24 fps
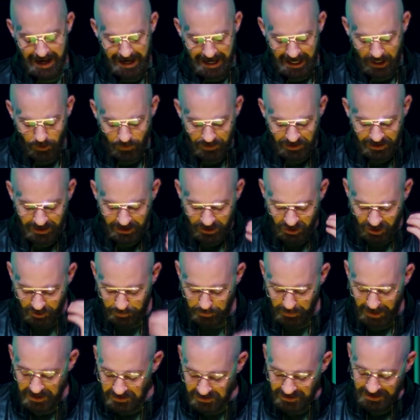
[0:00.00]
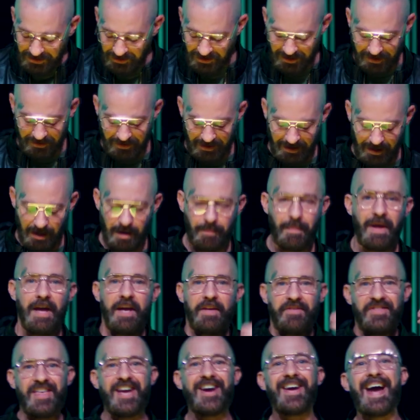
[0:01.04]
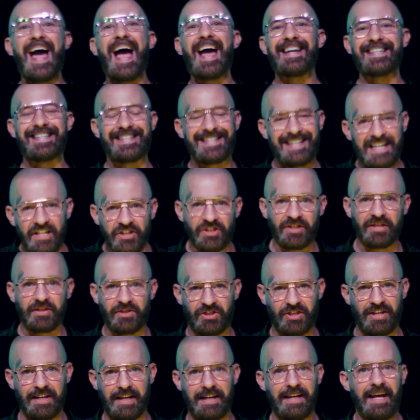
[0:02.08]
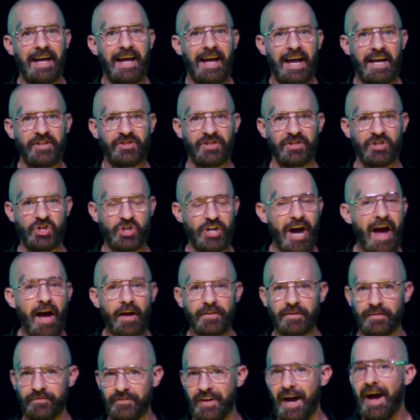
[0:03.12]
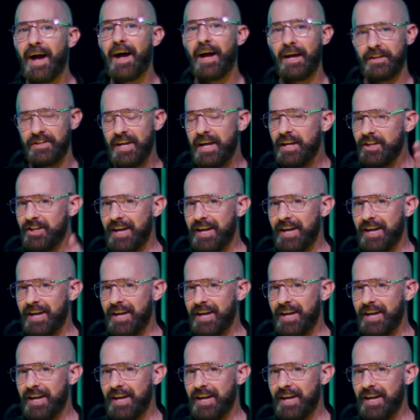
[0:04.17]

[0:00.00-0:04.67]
he was expressing to them their identity as a child of God.